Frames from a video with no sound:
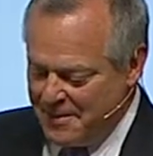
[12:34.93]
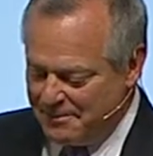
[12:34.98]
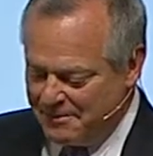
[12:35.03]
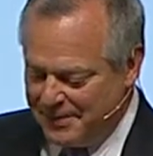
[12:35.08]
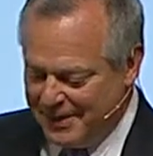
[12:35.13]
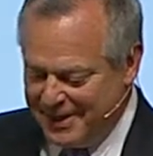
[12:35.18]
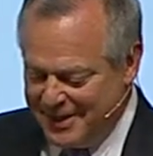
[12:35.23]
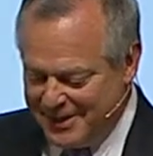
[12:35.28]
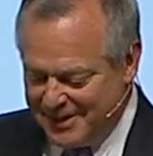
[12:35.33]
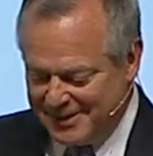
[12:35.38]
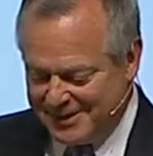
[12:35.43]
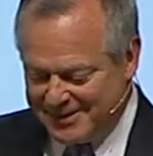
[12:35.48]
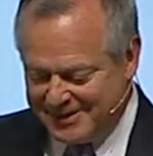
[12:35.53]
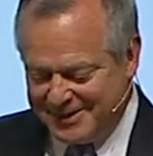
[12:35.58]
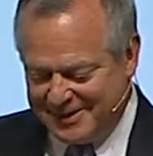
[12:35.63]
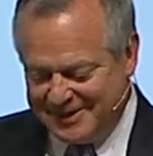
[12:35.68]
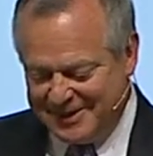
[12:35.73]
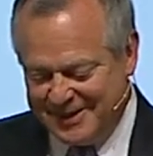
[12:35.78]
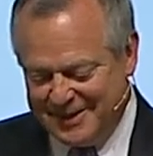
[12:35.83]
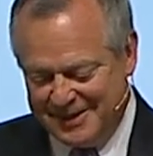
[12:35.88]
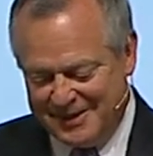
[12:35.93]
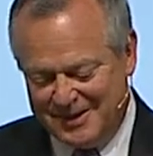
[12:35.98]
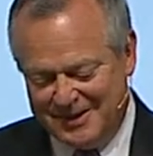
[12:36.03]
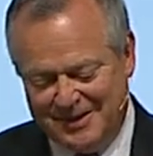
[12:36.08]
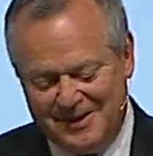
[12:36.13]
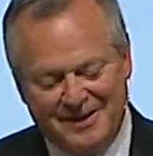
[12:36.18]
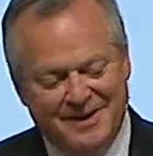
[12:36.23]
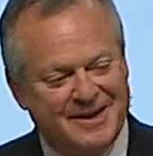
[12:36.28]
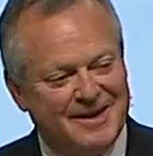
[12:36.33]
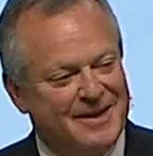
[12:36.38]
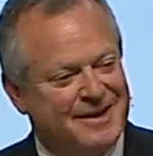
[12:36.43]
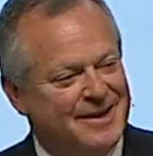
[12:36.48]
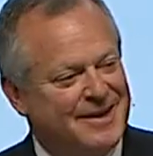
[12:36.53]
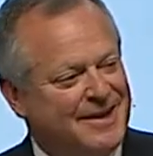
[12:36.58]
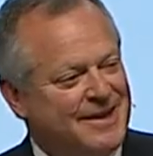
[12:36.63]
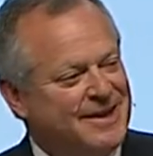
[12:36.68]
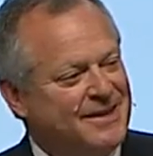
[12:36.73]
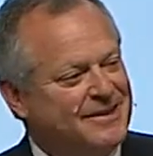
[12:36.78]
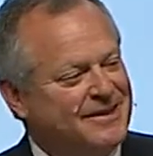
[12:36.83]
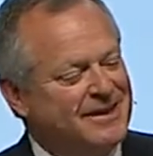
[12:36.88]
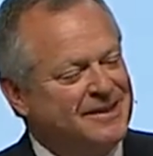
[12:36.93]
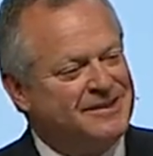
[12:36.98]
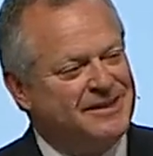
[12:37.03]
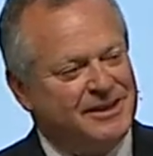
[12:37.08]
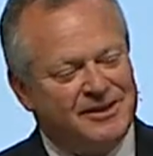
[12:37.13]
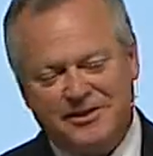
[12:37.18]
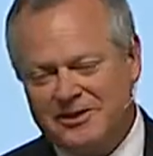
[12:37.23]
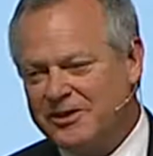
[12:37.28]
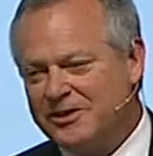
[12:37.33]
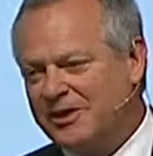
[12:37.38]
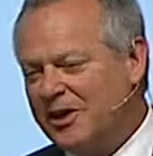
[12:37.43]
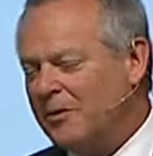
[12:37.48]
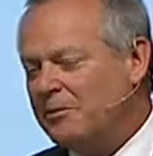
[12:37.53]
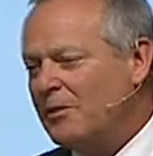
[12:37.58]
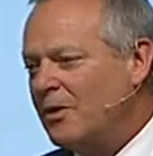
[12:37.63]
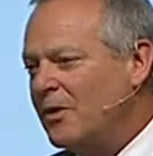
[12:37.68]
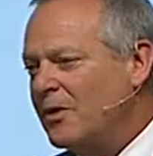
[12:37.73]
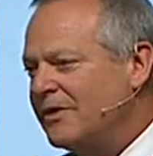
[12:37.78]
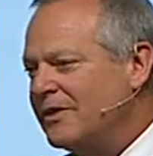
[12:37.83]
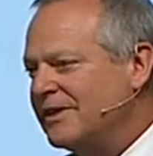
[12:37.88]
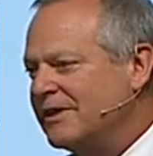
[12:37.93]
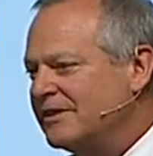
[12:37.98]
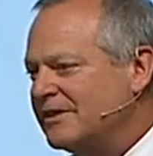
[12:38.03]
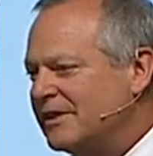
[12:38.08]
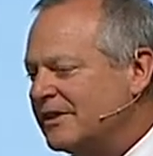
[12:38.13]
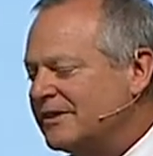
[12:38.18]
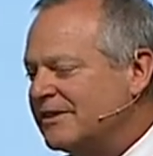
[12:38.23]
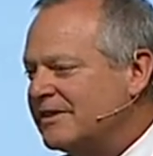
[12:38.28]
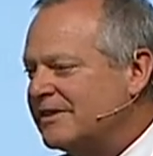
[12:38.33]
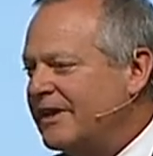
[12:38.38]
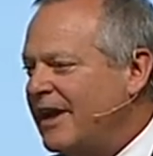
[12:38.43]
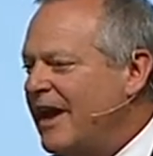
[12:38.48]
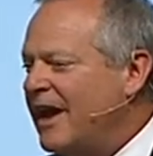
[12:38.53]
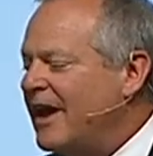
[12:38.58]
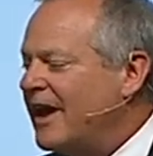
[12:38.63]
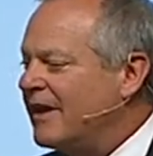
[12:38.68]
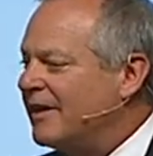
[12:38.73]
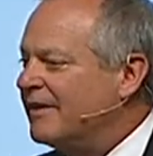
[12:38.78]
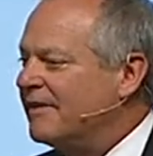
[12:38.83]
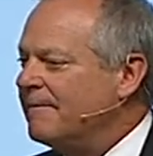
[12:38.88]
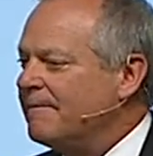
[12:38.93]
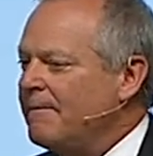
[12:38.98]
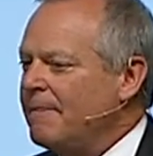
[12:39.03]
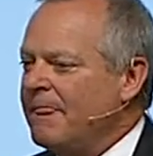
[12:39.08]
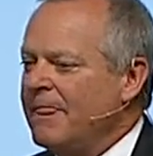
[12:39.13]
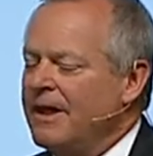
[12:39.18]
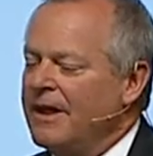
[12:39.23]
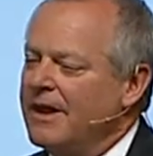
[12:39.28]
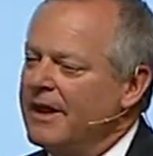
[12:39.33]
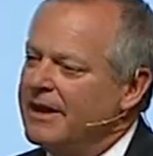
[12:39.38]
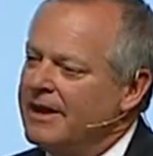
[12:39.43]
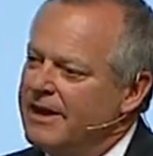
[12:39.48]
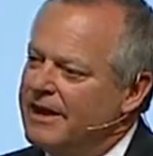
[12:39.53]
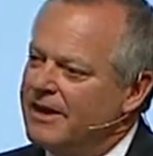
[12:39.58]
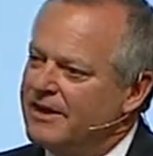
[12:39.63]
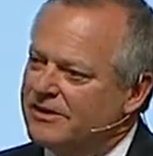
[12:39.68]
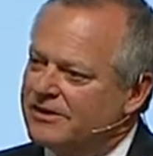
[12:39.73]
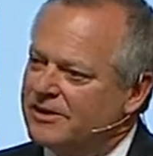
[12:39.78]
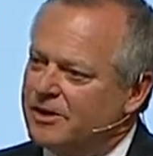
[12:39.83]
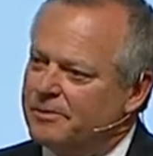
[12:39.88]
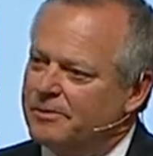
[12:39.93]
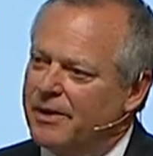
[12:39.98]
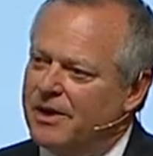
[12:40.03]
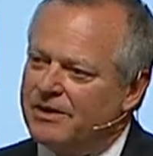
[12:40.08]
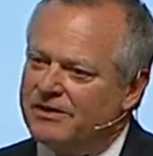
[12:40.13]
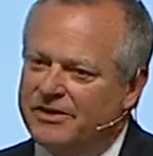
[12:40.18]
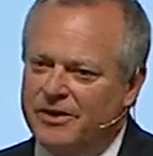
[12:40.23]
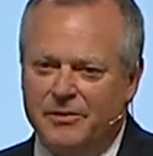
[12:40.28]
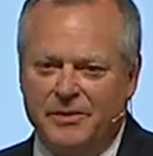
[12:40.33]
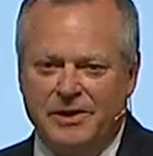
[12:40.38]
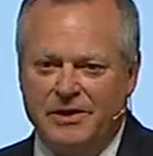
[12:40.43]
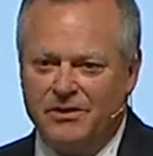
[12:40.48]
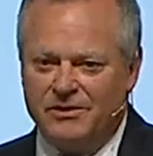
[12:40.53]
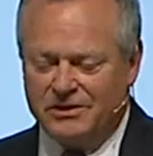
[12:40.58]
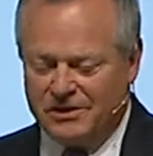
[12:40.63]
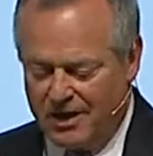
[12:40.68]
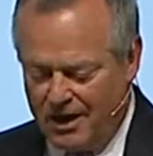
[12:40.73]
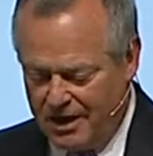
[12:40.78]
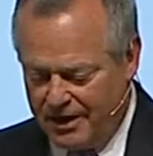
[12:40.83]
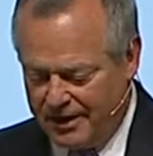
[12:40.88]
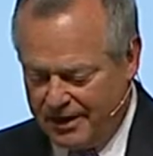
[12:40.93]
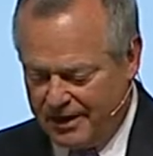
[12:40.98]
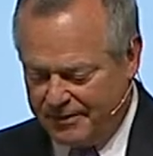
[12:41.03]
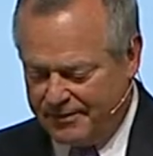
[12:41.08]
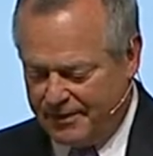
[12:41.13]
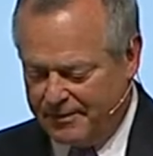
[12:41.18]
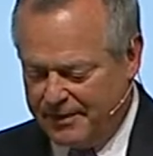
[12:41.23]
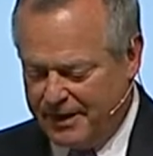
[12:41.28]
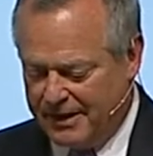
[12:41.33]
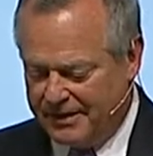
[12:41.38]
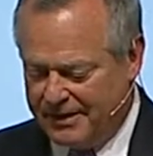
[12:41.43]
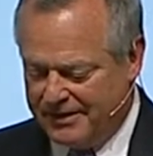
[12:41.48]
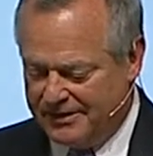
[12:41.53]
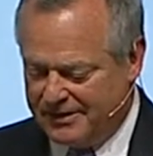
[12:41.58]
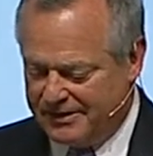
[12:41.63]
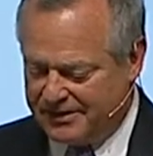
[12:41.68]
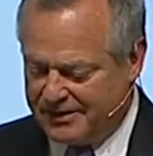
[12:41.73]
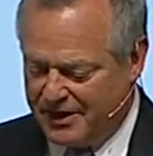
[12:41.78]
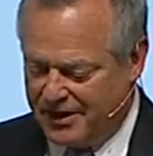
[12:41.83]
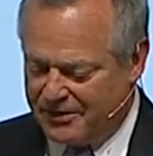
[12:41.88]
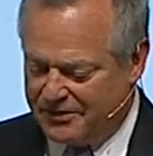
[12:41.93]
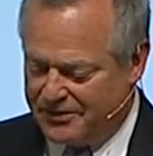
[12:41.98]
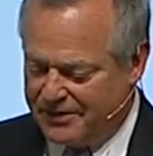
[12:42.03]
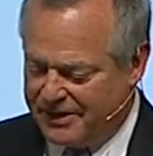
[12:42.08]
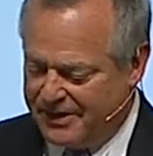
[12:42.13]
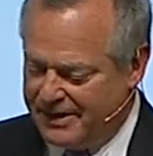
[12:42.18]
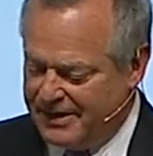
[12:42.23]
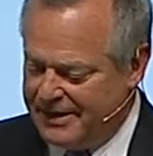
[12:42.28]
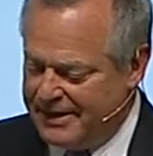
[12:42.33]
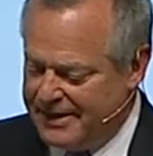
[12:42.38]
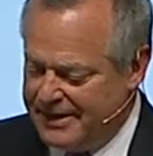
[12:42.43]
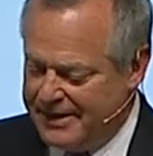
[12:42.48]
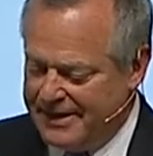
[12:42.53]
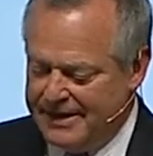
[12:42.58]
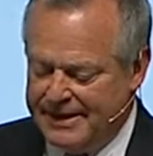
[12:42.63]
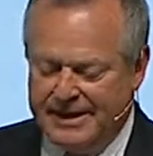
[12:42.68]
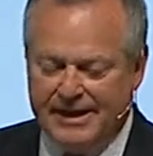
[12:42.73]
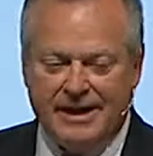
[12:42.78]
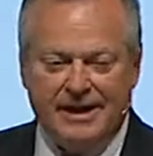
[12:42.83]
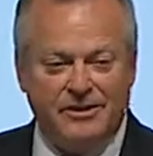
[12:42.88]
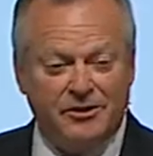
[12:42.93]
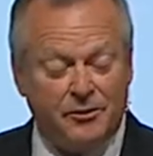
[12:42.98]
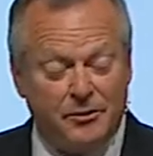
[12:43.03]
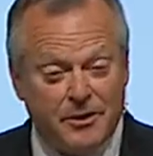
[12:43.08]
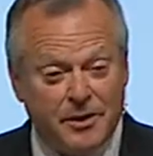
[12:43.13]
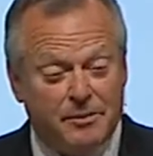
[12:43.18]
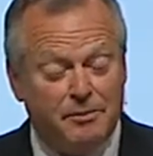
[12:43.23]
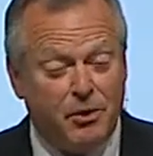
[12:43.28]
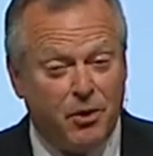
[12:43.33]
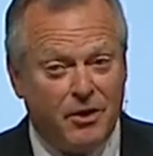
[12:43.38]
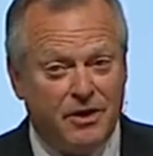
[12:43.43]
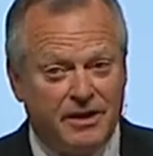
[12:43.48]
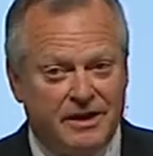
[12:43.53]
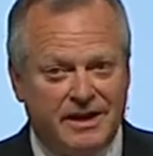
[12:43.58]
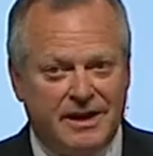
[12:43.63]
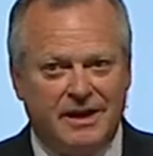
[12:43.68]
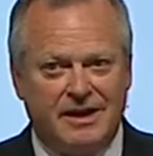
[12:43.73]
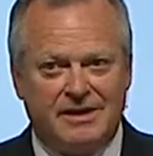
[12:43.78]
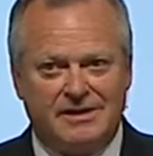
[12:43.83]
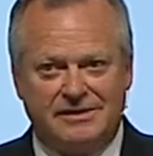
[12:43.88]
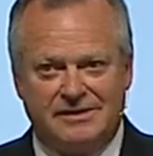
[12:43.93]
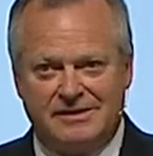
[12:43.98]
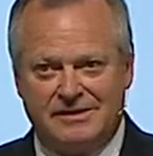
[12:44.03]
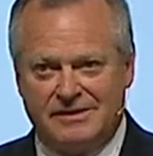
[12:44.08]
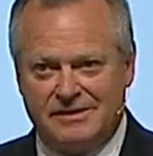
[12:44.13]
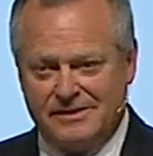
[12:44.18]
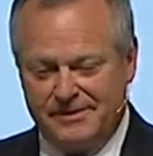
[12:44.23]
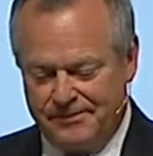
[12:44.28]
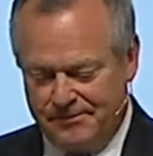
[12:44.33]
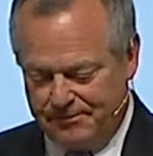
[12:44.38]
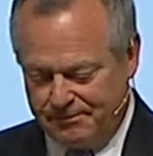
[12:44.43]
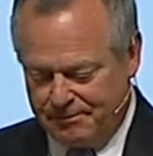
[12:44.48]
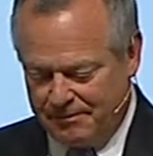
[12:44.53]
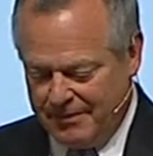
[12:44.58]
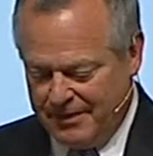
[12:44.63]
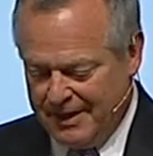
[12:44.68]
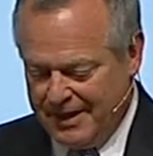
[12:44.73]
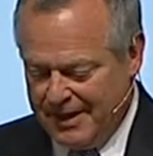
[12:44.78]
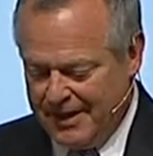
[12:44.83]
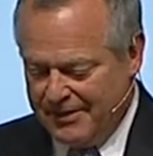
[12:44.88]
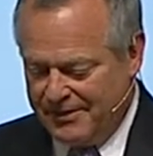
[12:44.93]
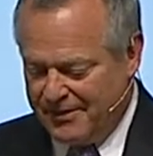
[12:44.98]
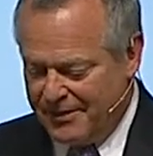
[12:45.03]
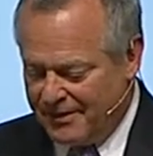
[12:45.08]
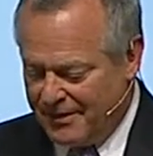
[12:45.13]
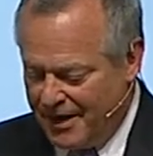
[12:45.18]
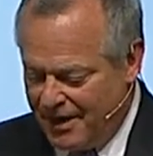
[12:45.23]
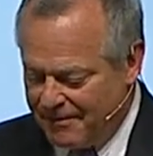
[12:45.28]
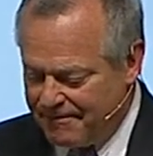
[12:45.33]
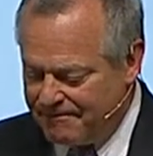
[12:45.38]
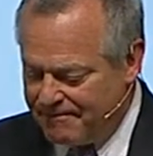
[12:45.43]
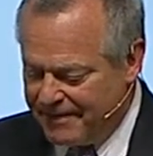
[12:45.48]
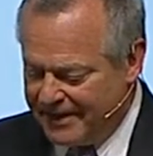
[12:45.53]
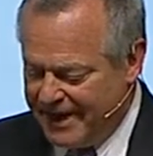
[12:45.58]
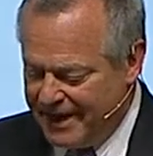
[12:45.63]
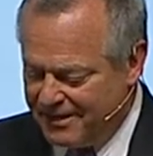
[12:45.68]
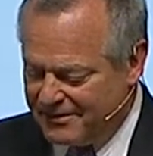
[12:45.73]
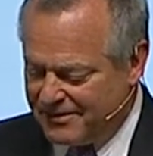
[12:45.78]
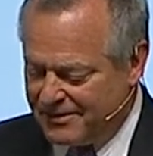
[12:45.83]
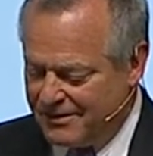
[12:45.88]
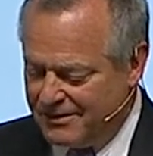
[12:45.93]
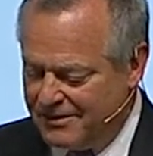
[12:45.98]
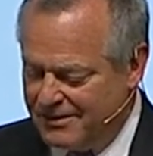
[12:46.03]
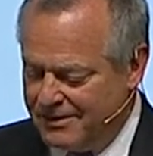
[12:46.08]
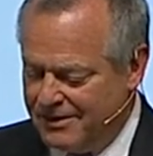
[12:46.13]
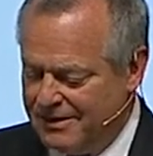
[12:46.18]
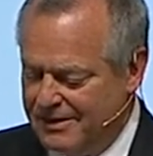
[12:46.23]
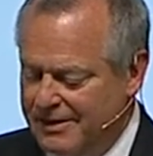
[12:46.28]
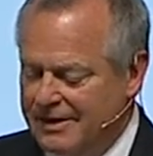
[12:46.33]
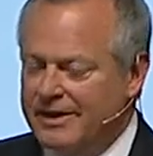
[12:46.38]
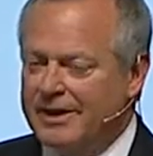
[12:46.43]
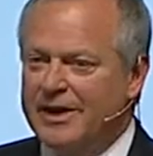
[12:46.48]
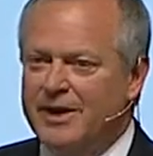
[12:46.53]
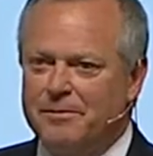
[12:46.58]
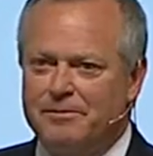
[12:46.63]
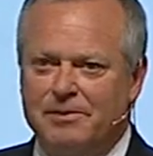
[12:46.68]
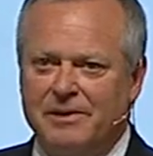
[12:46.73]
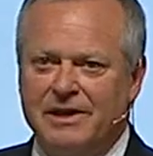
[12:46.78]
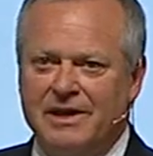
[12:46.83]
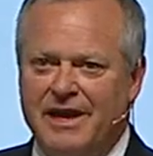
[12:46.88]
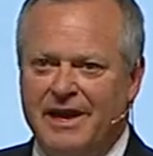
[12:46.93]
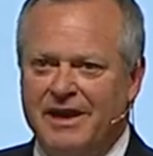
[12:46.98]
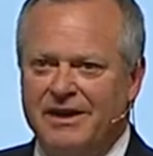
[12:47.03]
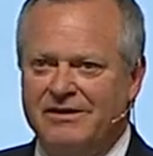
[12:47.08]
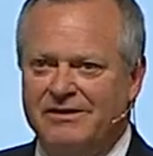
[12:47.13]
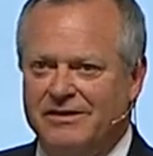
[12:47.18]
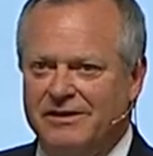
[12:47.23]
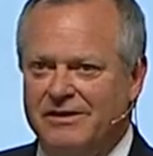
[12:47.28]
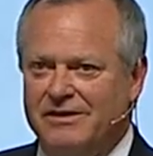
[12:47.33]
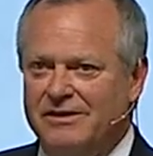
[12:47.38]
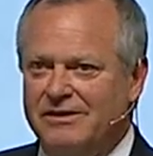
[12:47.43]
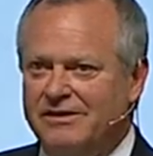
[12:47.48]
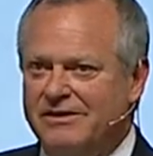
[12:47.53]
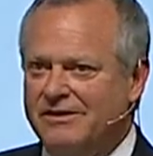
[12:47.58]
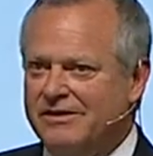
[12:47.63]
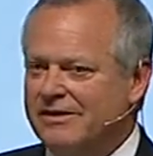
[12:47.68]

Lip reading: But here's the deal. These issues are more than just sad. And here's the part that we don't talk enough about in this country, and the report does. There are financial implications